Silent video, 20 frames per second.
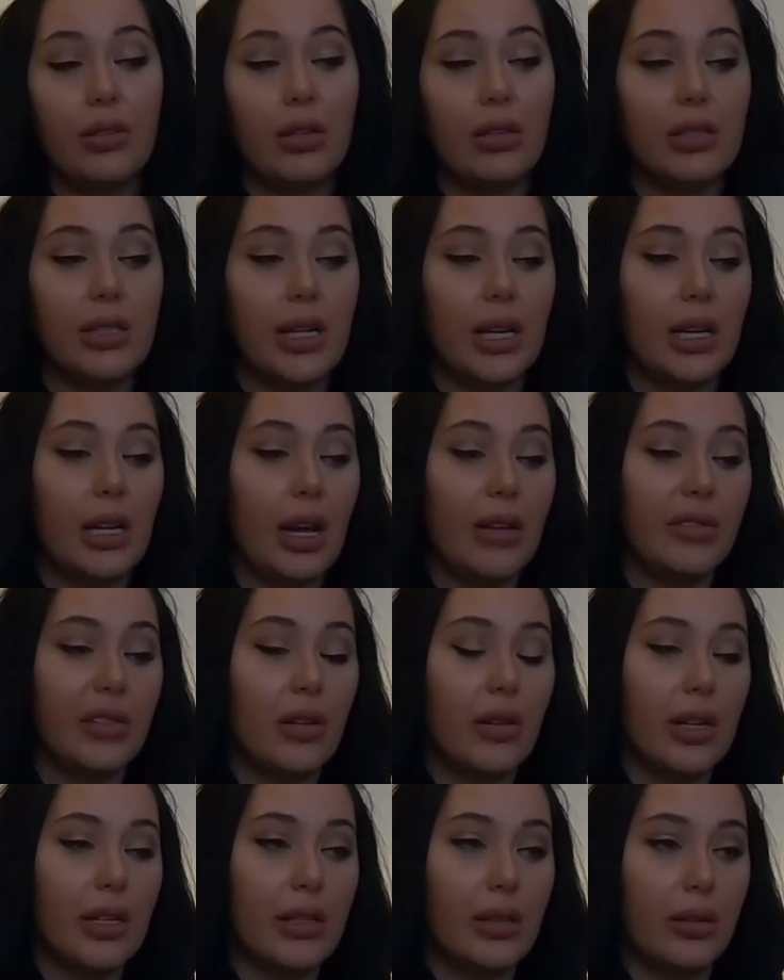Struggle City. I have to
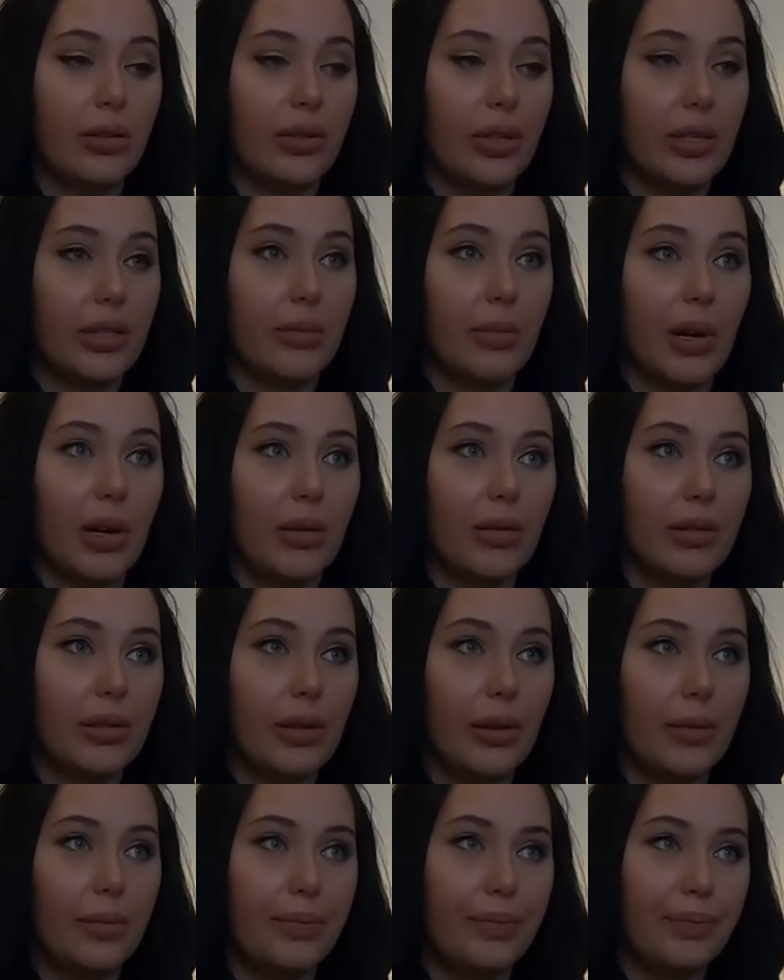go get surgery tomorrow,
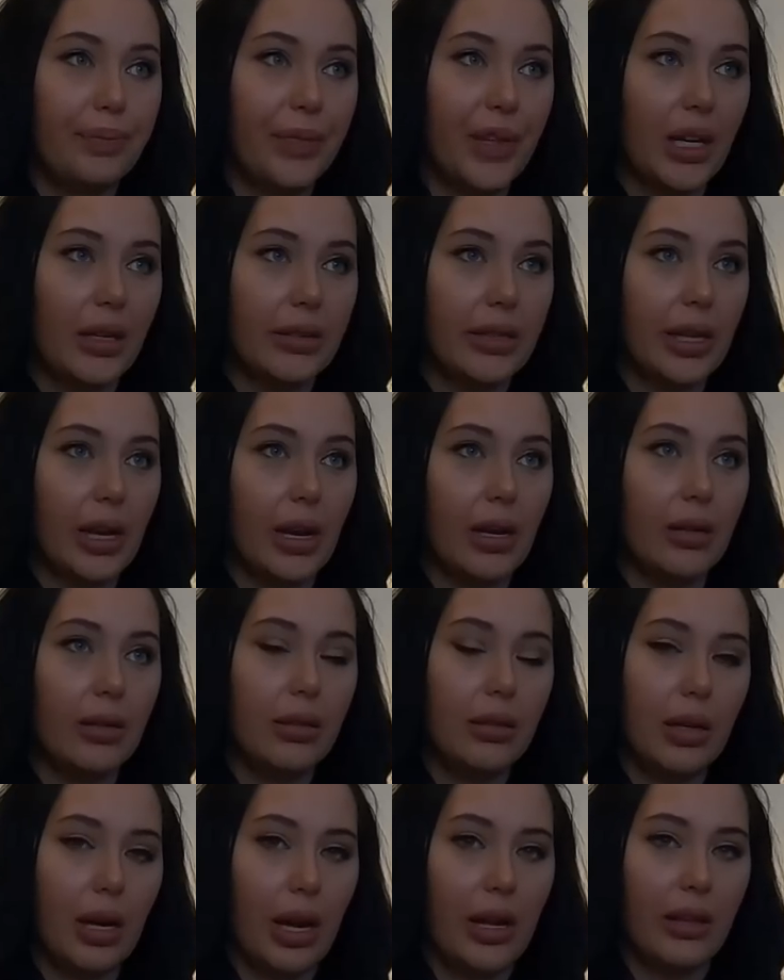so there's that.
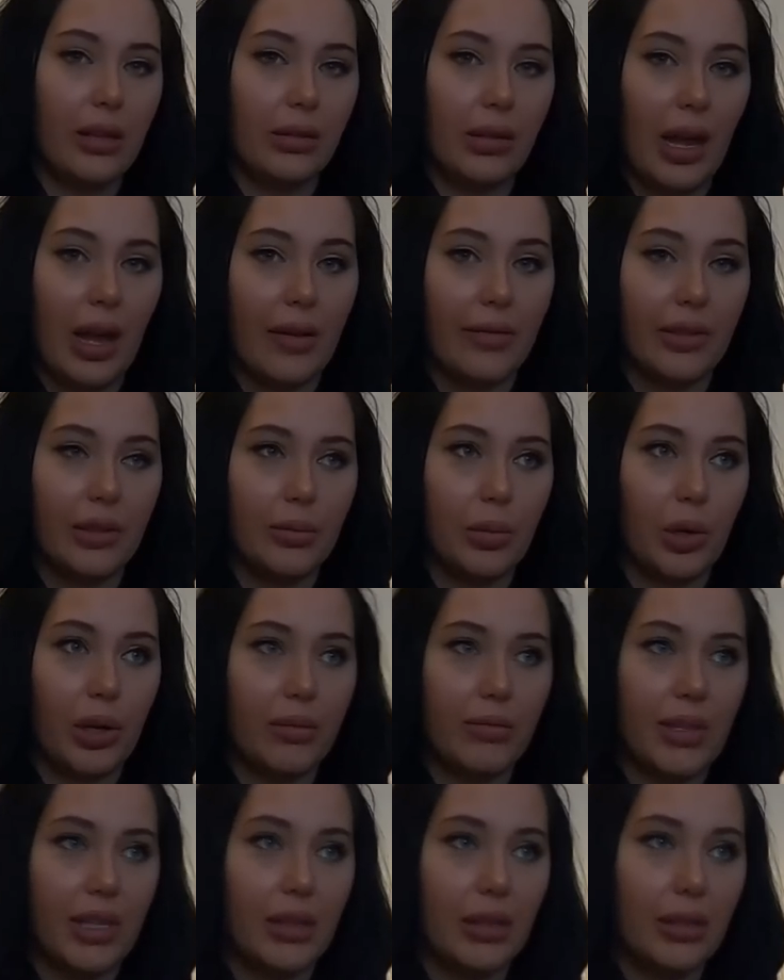I have an
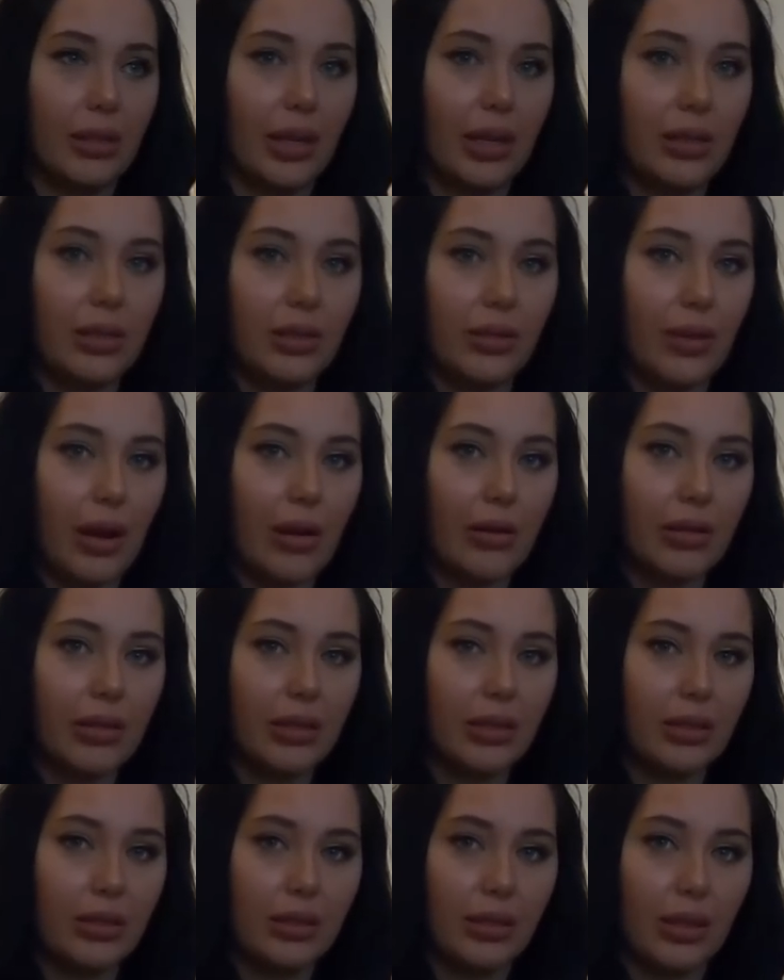appointment in like two
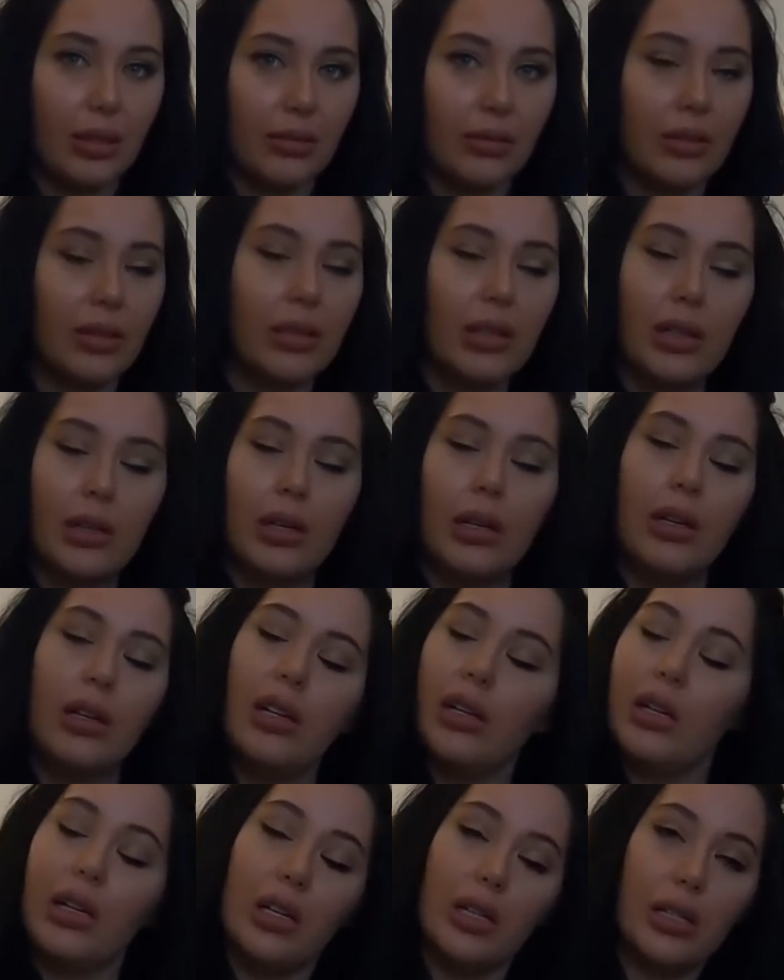hours to go
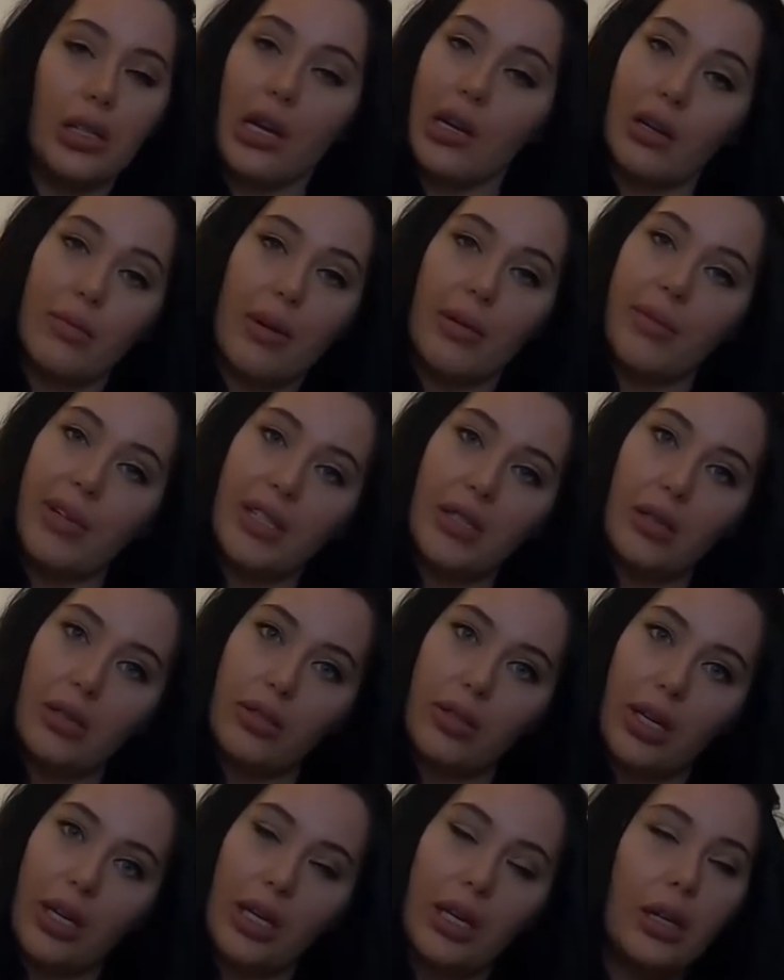talk about my
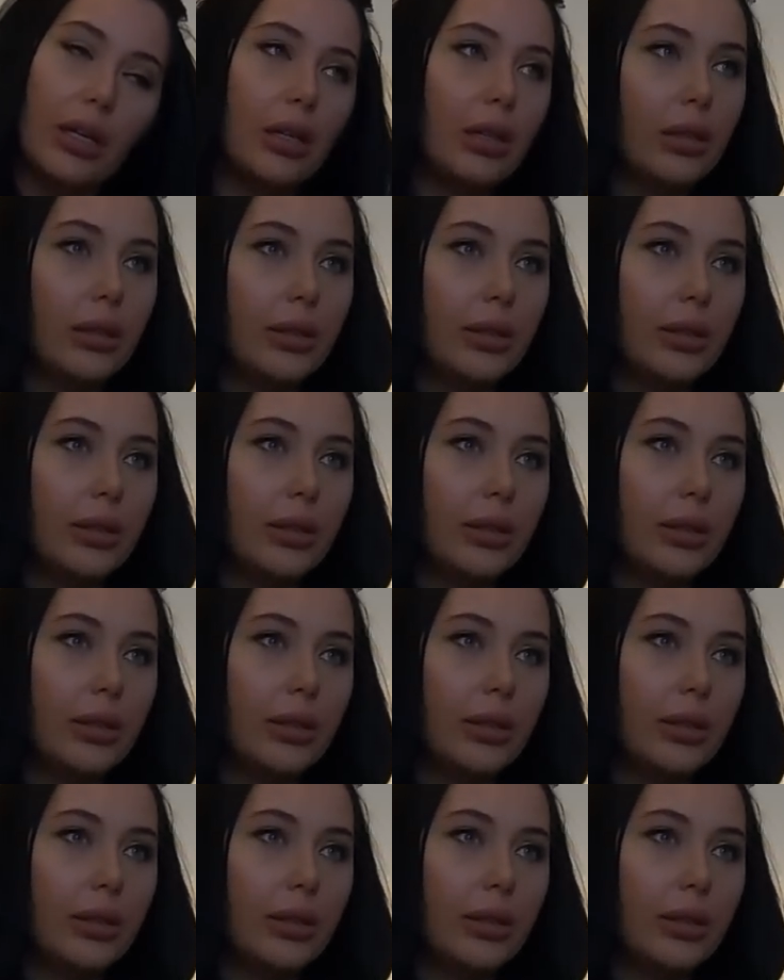surgery.